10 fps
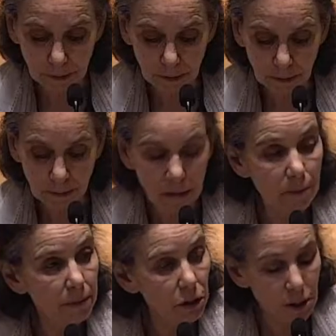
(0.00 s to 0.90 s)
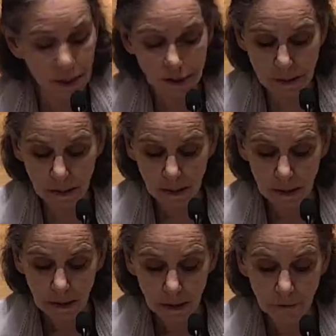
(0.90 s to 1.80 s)
The images
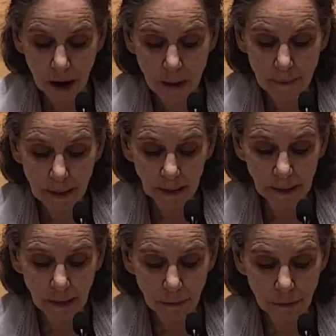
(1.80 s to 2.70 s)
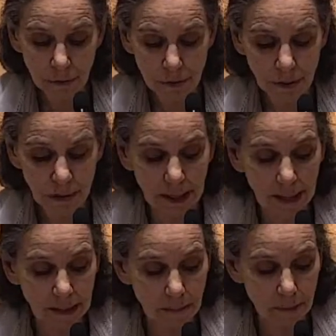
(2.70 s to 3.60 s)
of Abel Yehud and
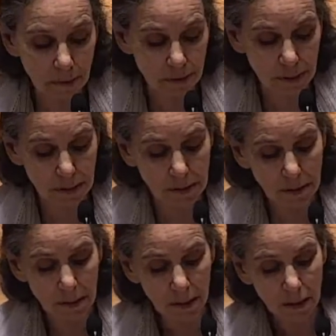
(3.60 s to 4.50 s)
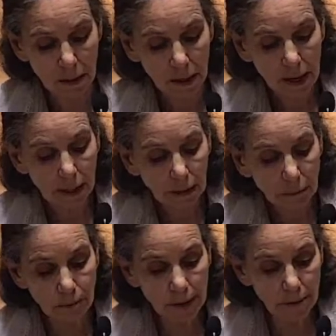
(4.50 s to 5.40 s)
Gadi Moses,
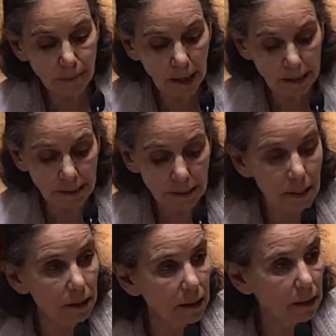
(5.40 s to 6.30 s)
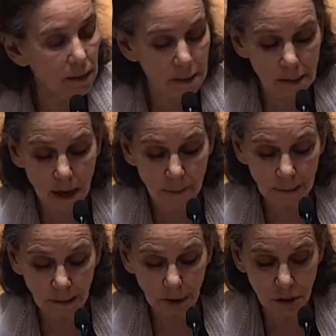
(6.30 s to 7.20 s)
held by the Palestinian
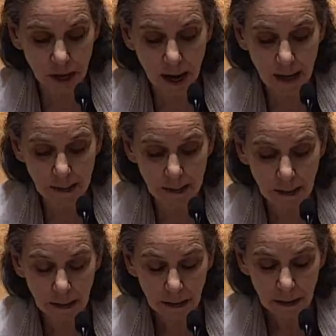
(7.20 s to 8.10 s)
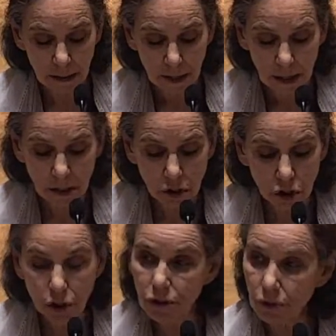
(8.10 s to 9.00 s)
Islamic Jihad and
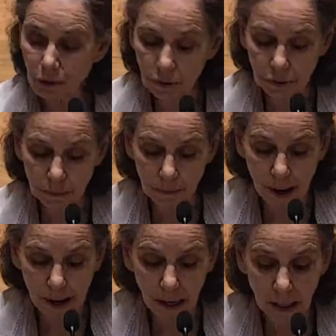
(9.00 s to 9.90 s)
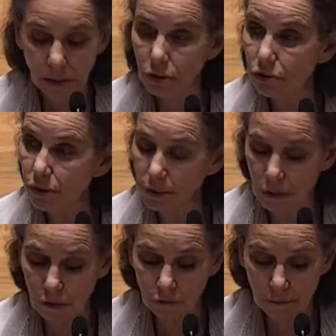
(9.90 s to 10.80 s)
jostled by
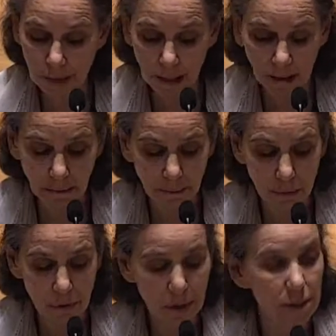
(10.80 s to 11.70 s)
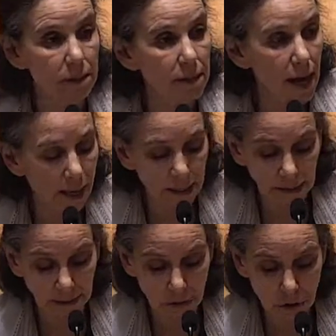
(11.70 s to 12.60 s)
hundreds of men and boys
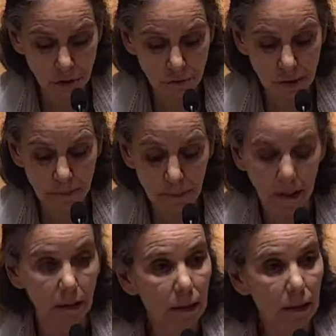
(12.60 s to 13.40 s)
yelling and screaming,